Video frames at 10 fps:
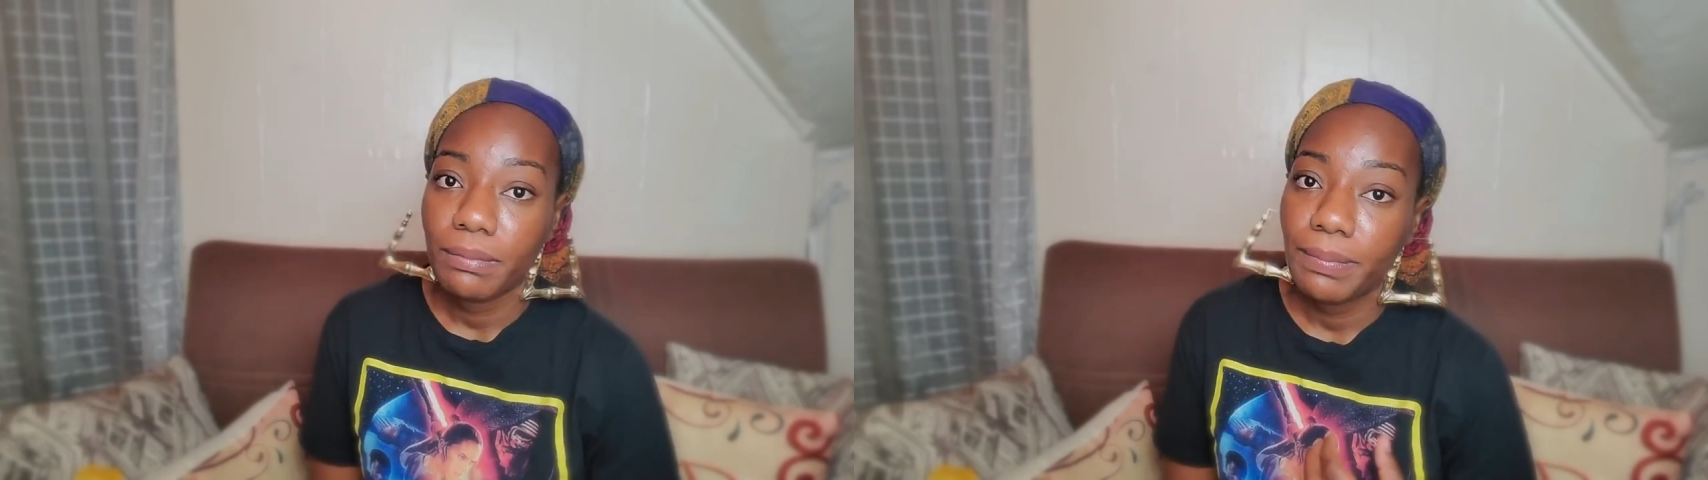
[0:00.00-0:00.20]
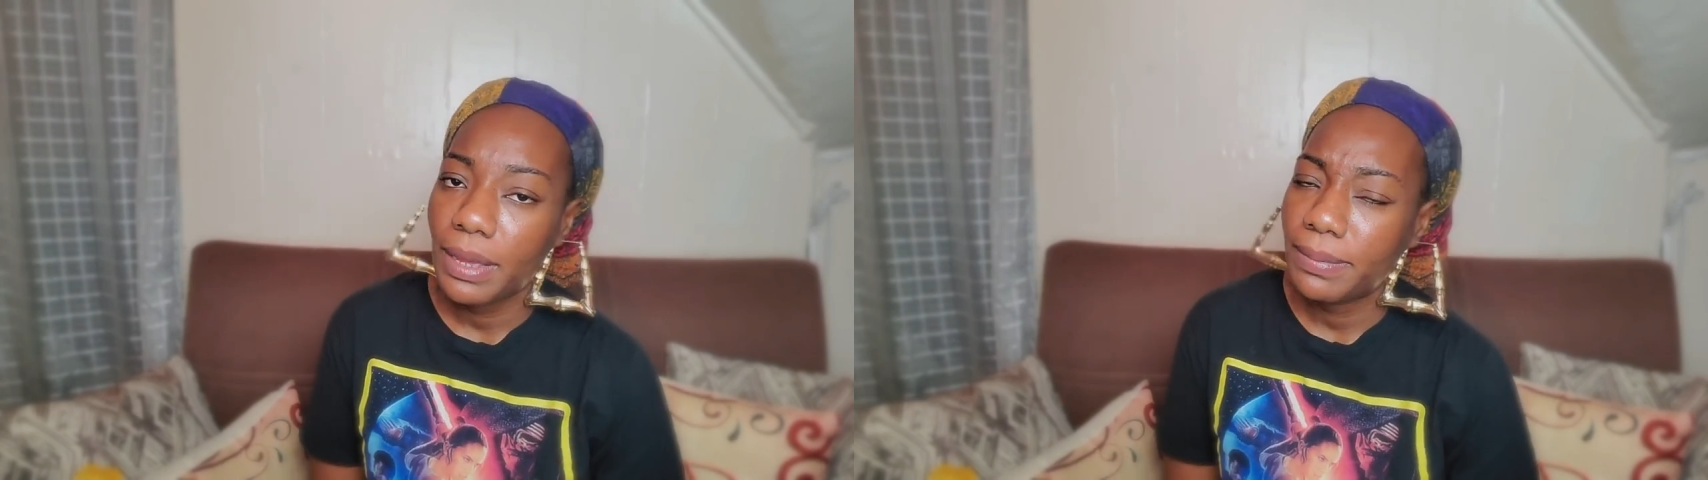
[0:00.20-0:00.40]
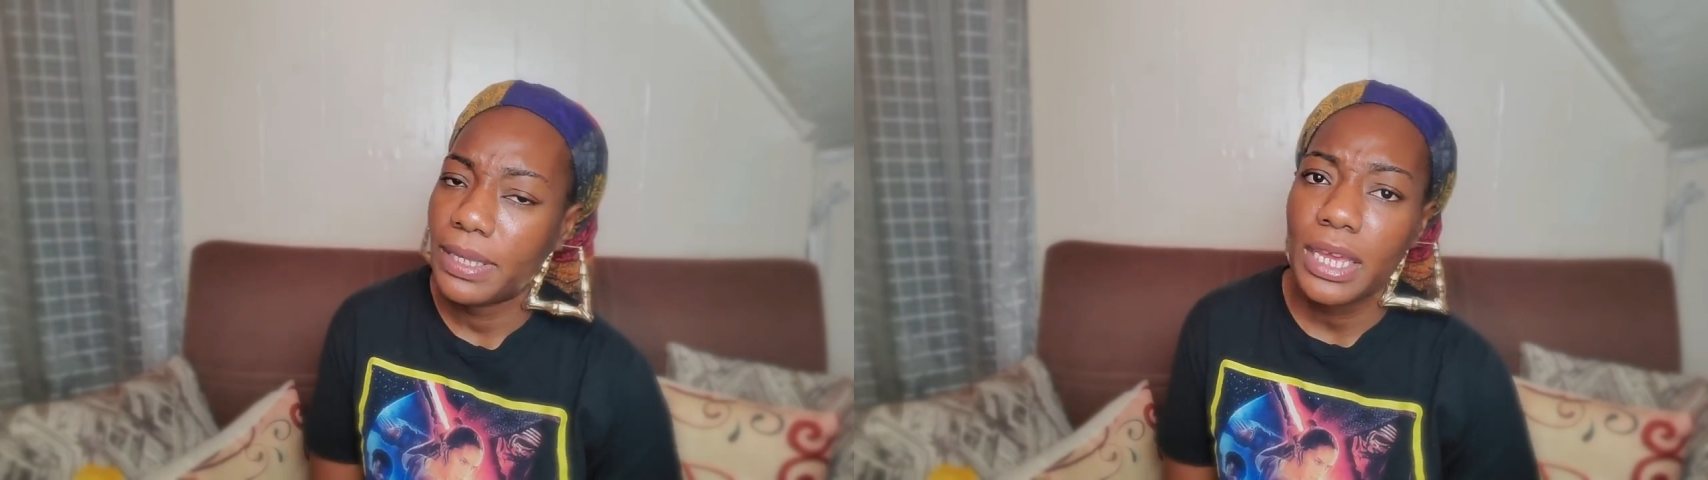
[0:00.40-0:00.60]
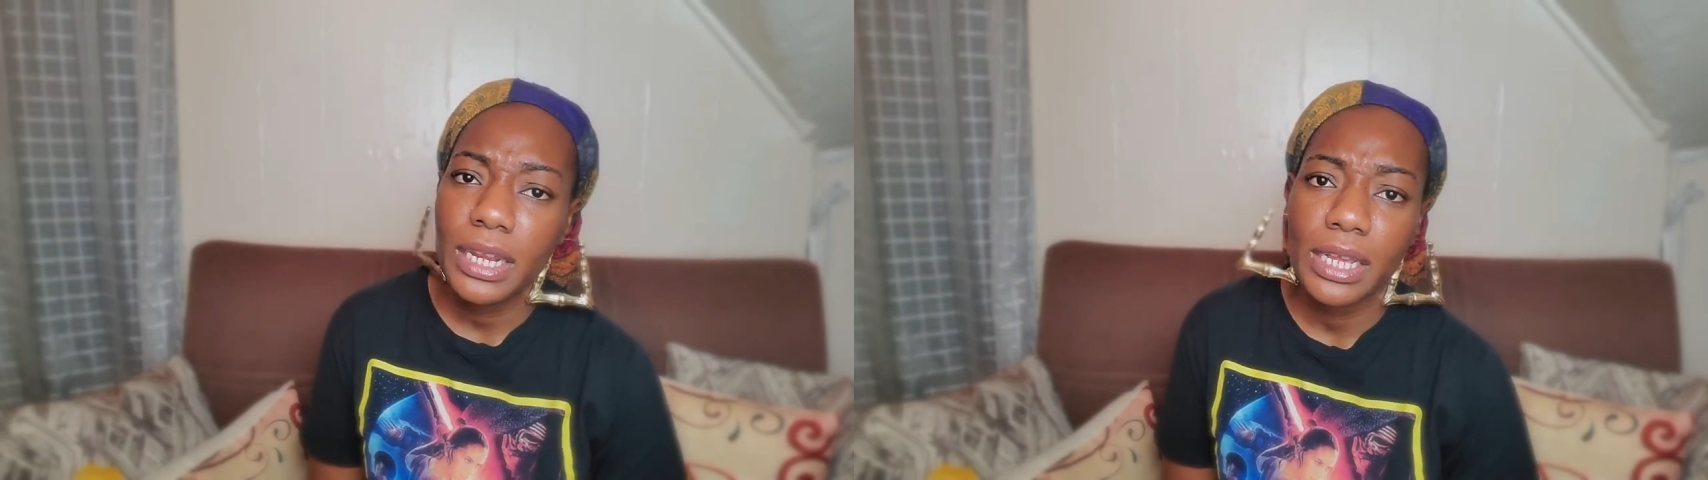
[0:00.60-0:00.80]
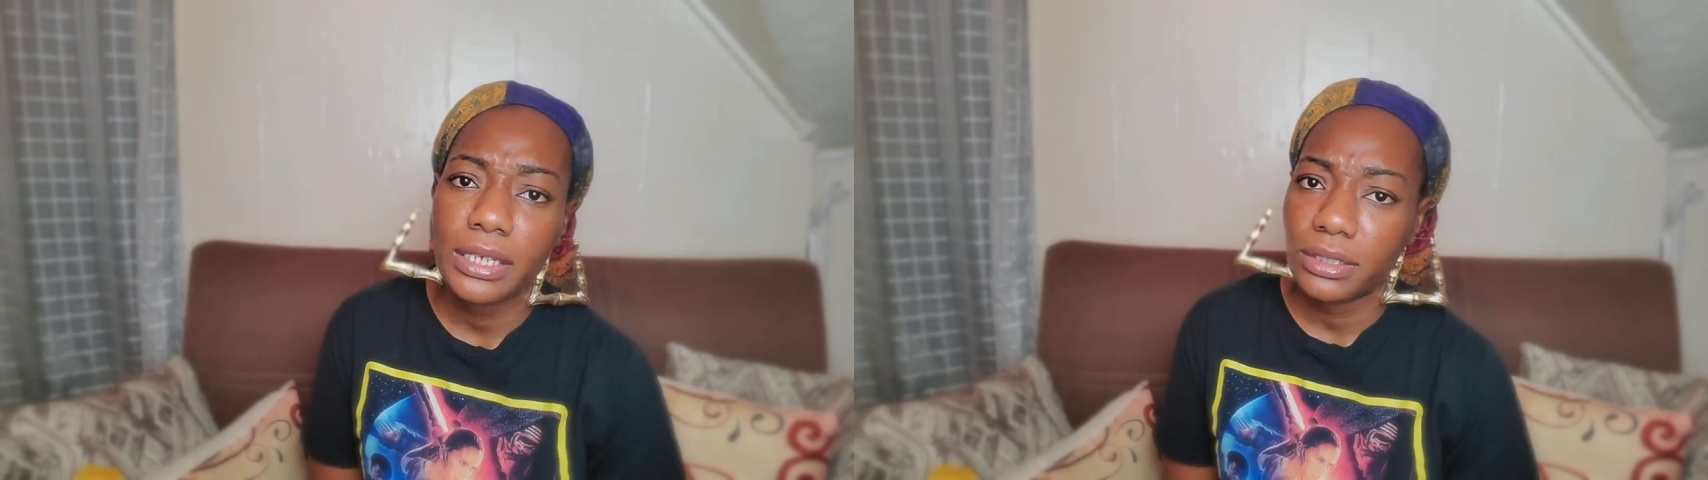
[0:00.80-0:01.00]
baby, it
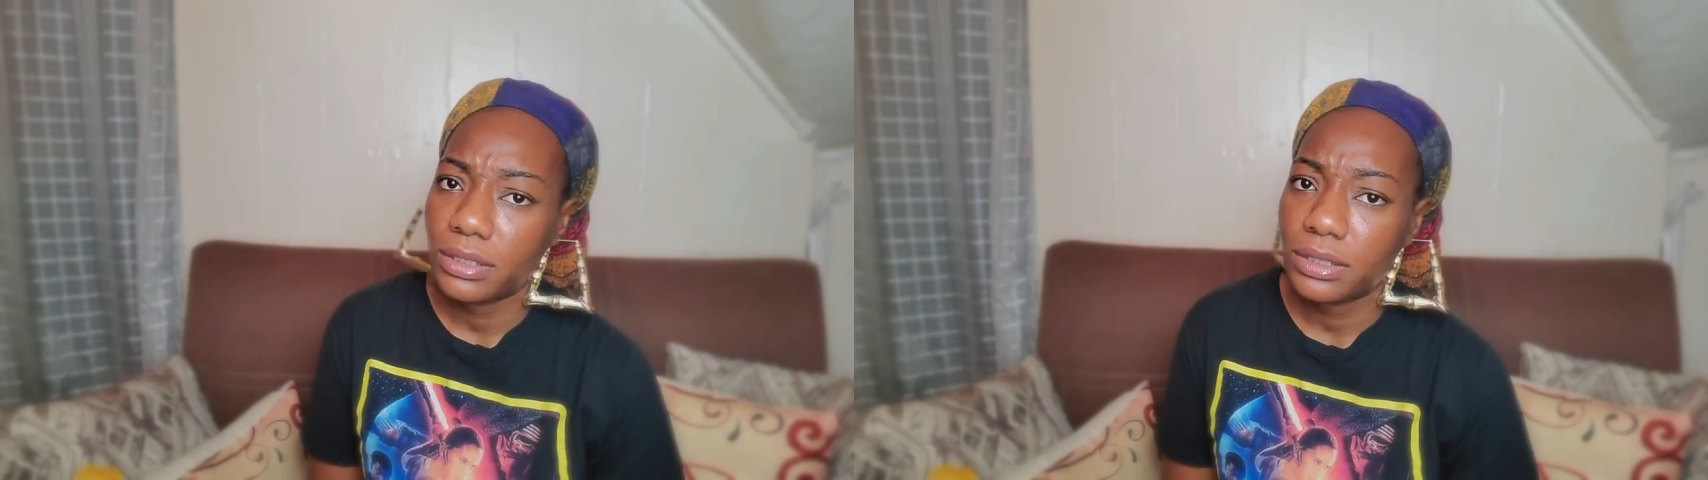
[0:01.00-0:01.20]
ain't